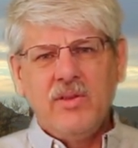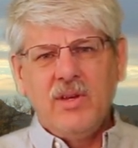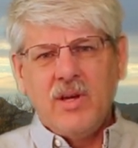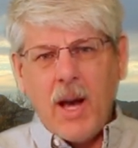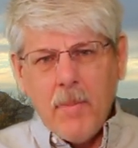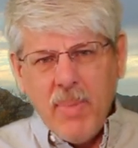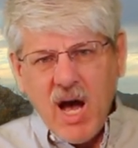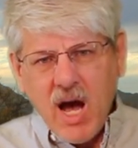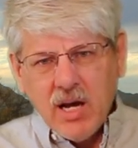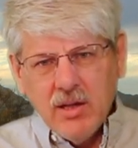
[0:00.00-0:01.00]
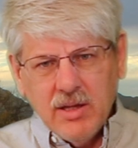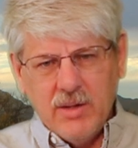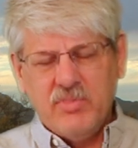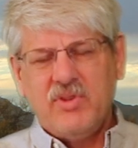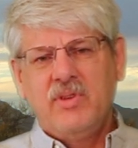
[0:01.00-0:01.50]
the
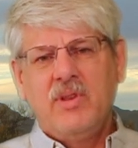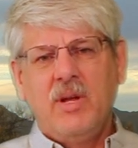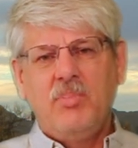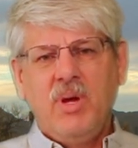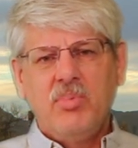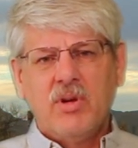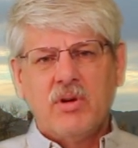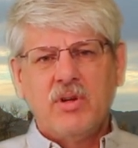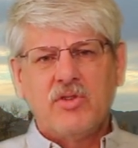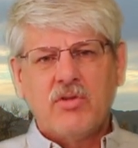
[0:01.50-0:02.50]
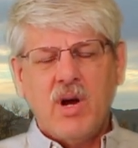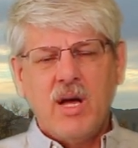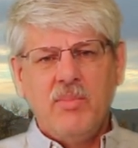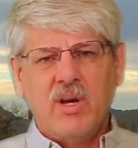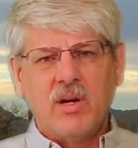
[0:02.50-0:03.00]
apocalypse that people are
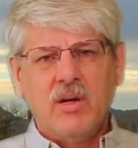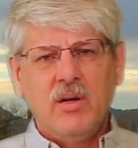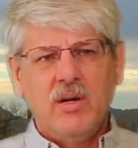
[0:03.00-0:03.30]
describing